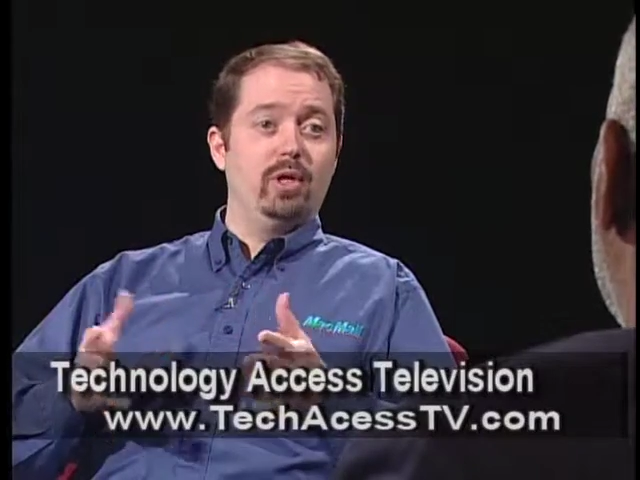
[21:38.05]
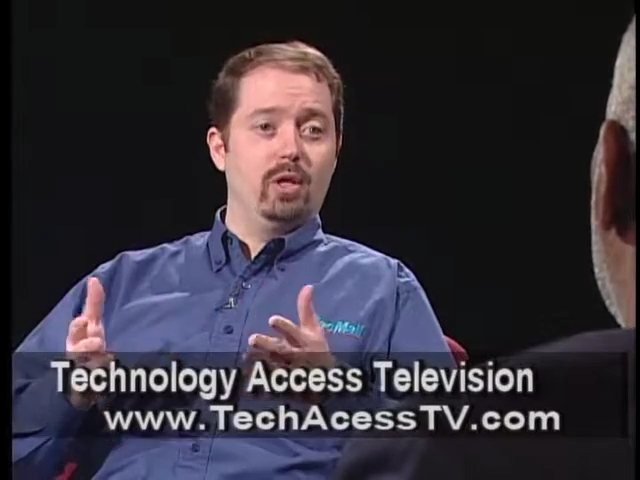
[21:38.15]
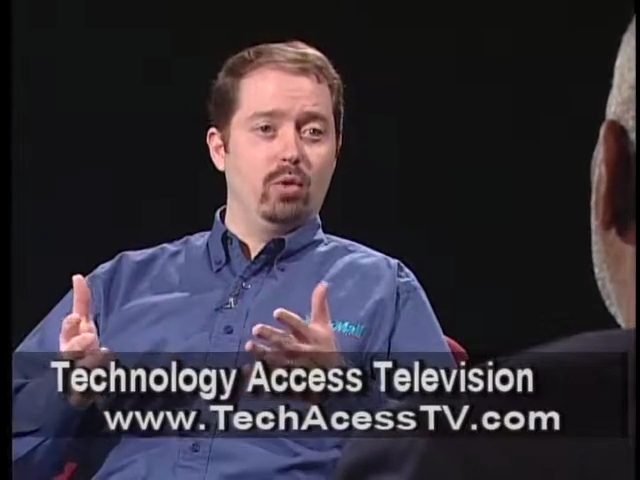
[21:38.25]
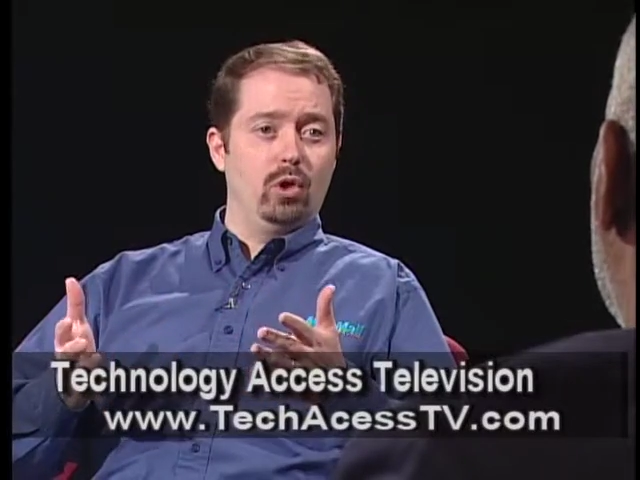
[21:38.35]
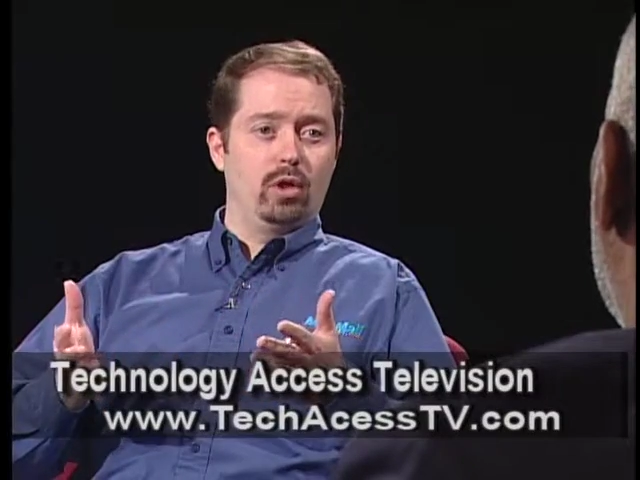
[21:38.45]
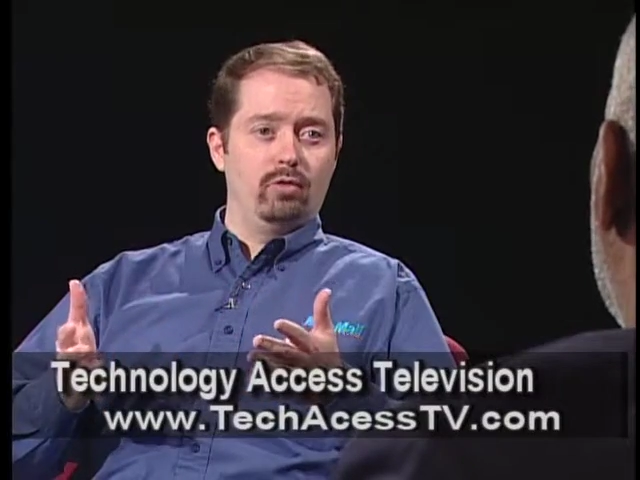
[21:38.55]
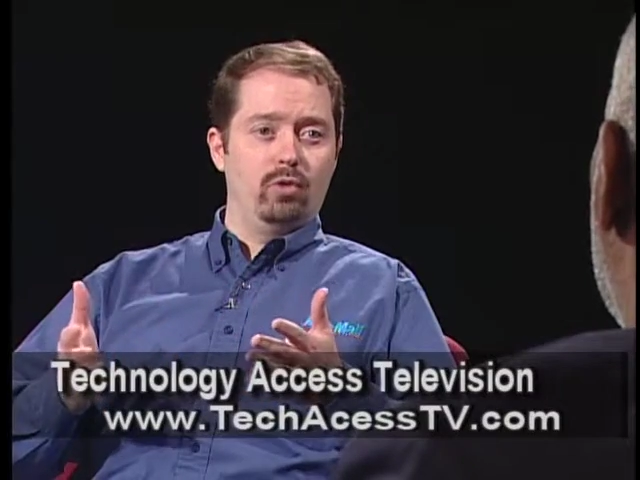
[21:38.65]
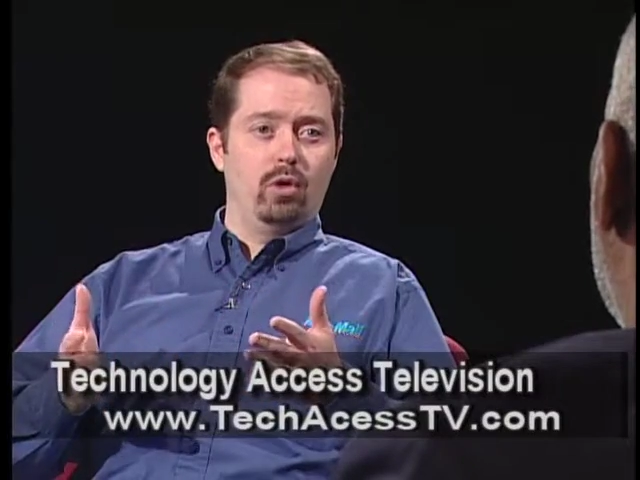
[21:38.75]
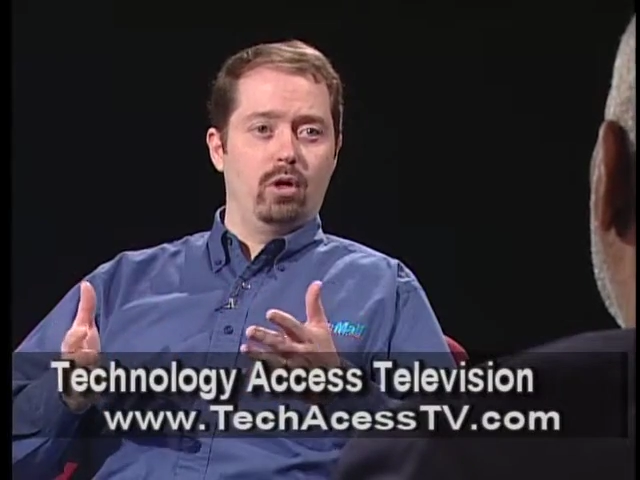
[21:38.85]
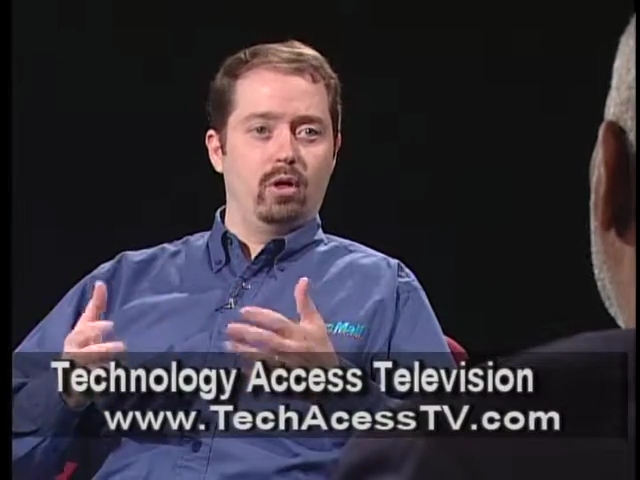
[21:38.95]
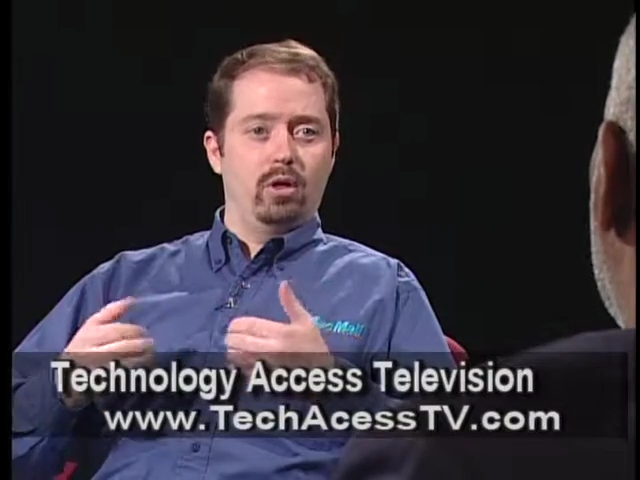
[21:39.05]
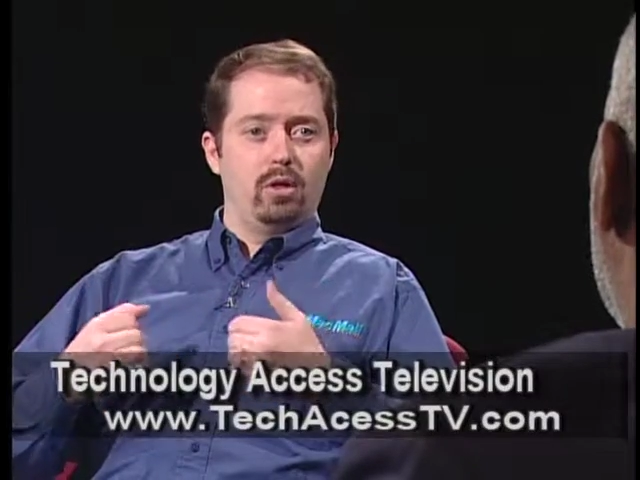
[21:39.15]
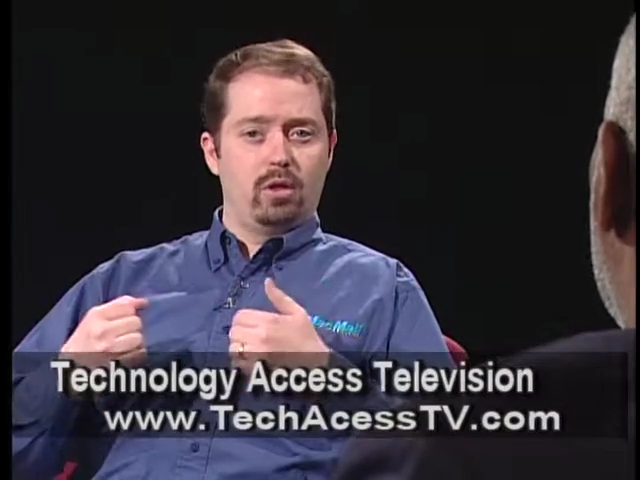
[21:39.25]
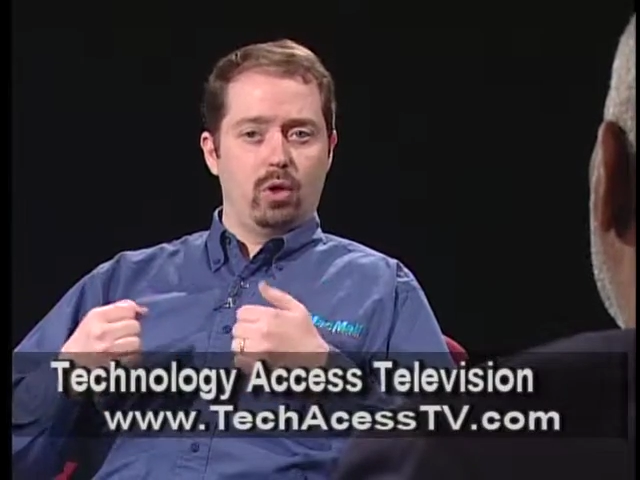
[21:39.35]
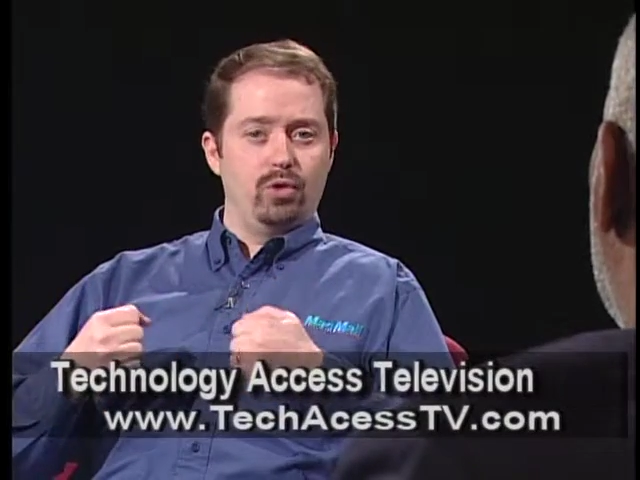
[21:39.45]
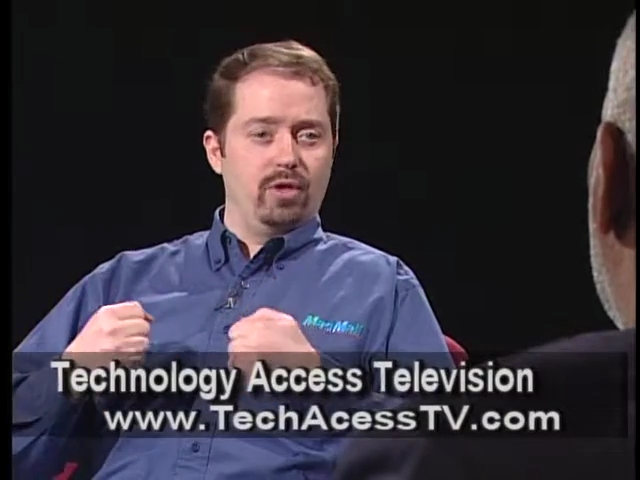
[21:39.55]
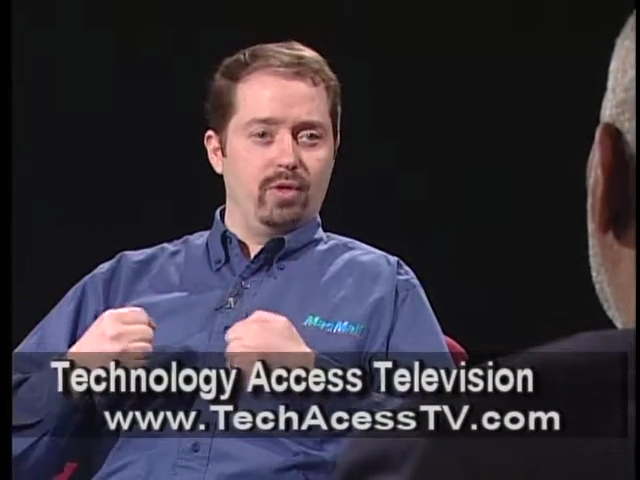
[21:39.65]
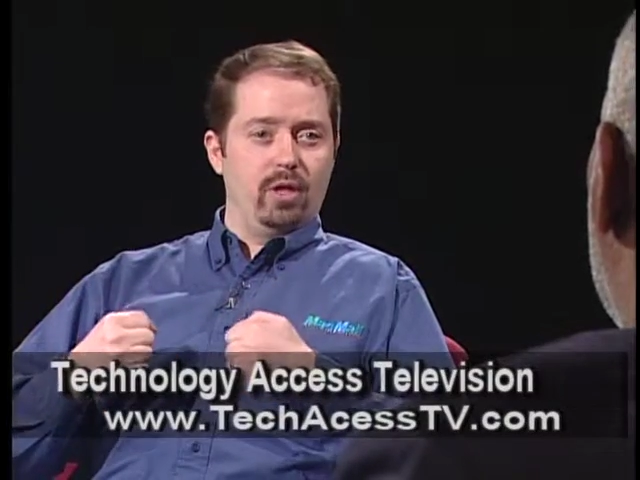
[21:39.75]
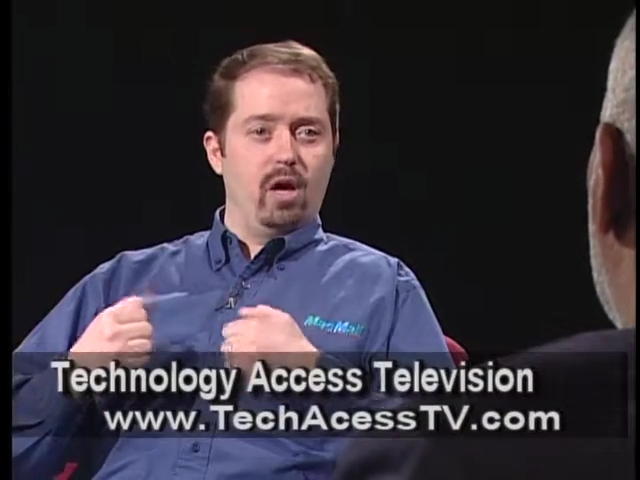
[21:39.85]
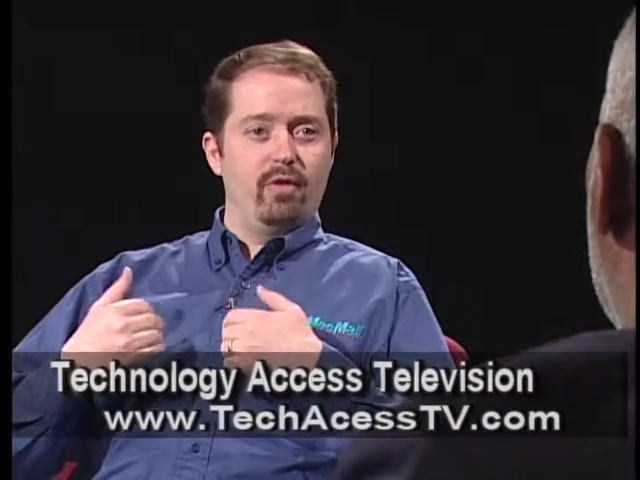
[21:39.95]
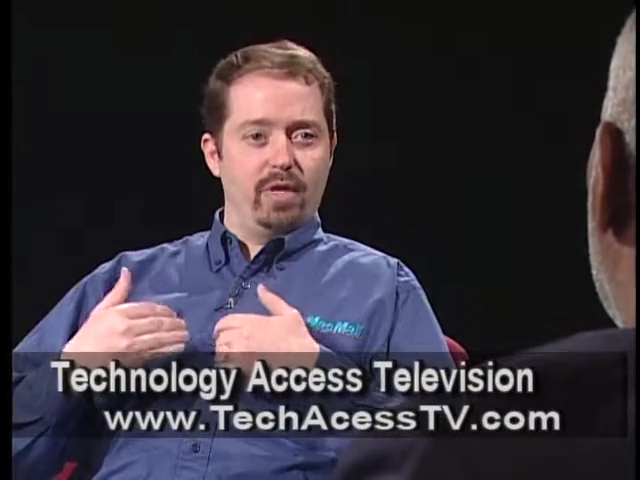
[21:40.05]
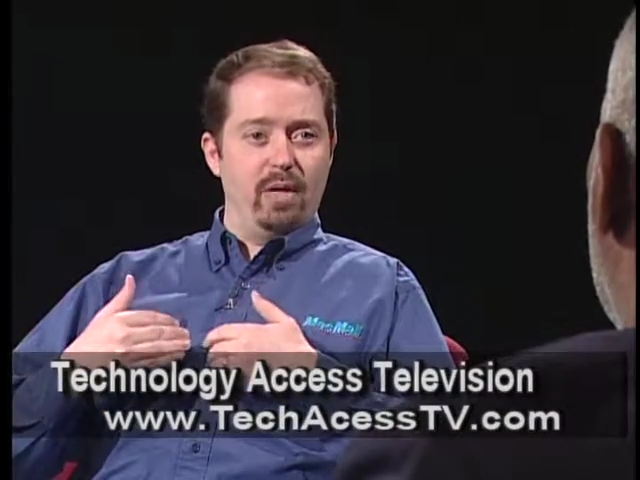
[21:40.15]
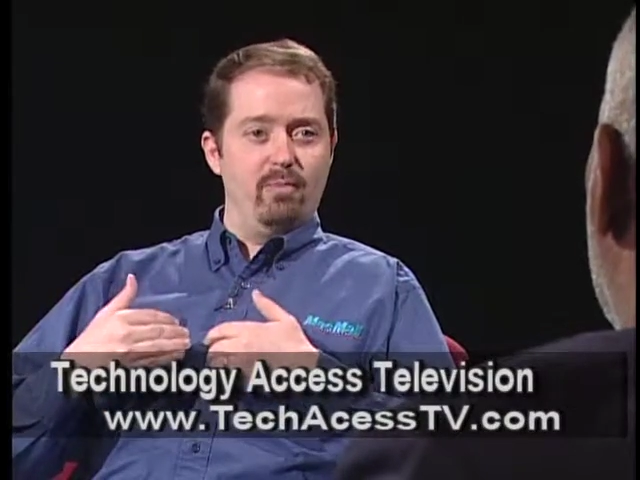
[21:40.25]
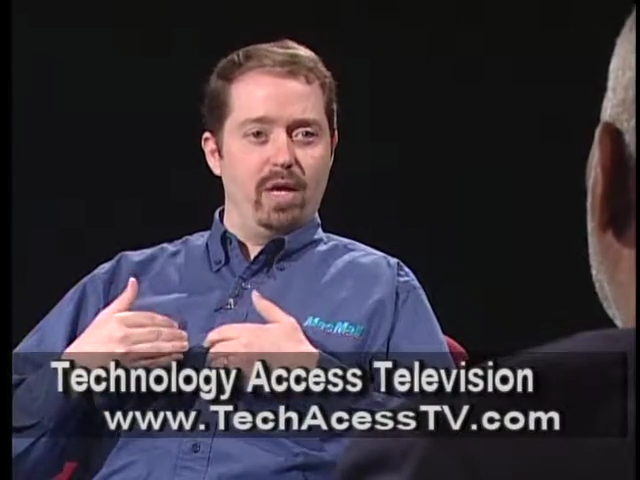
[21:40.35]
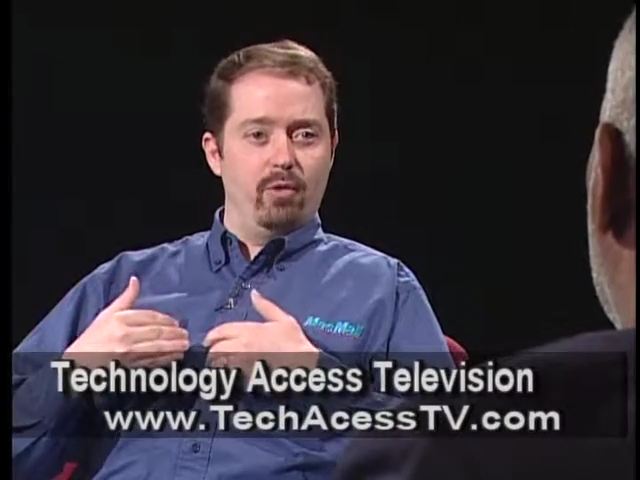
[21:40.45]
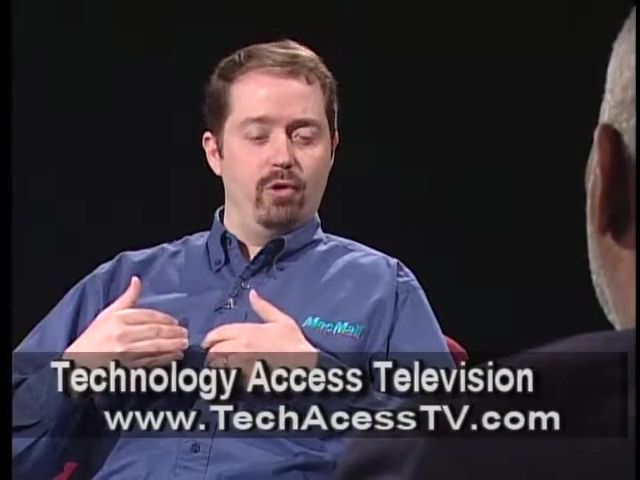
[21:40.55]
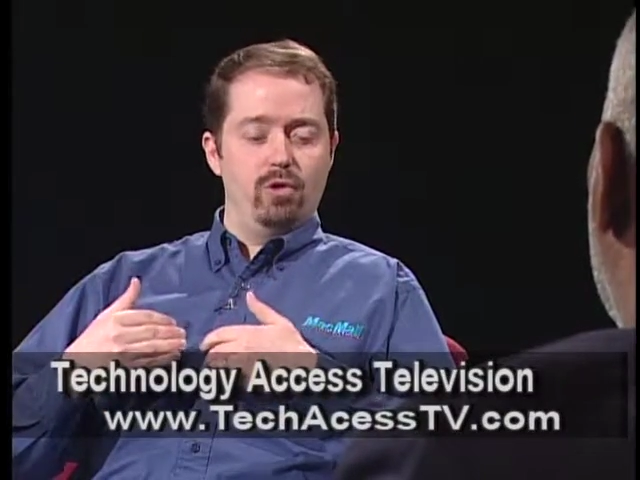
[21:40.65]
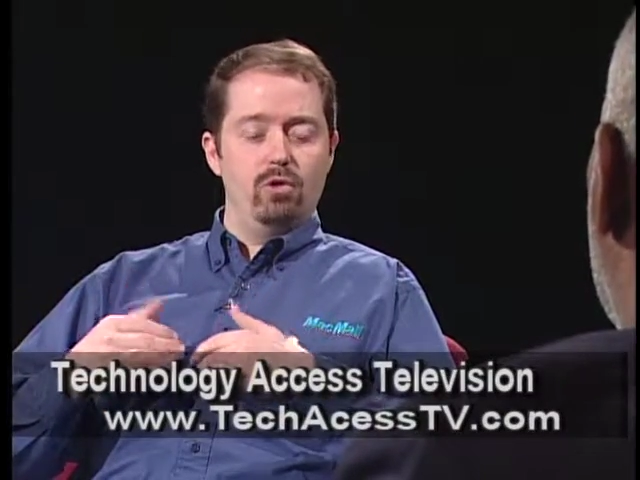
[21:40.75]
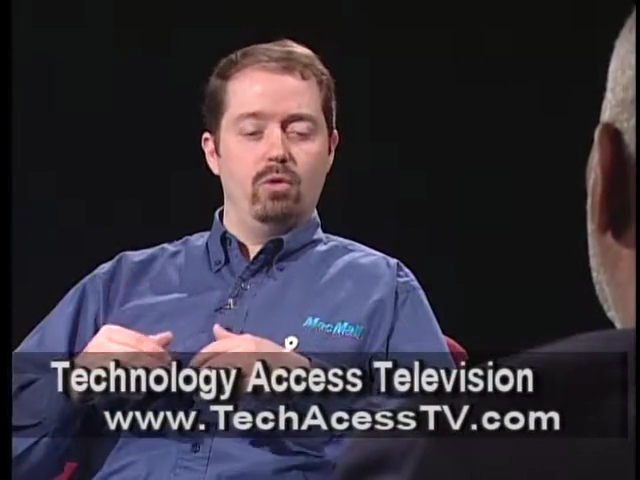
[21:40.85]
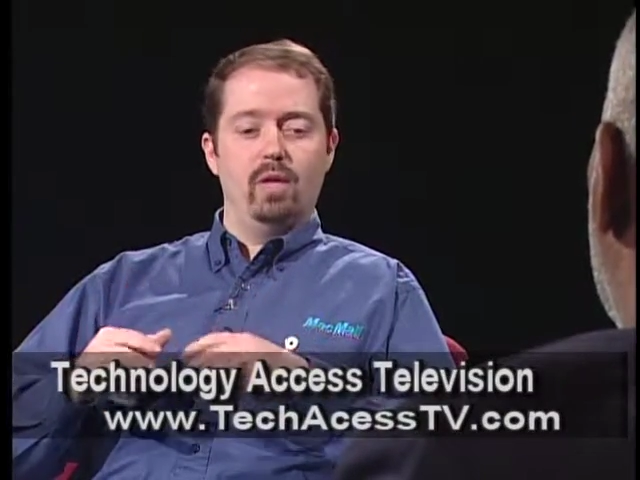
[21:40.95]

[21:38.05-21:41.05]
they were looking for close everything off and I'm better than you,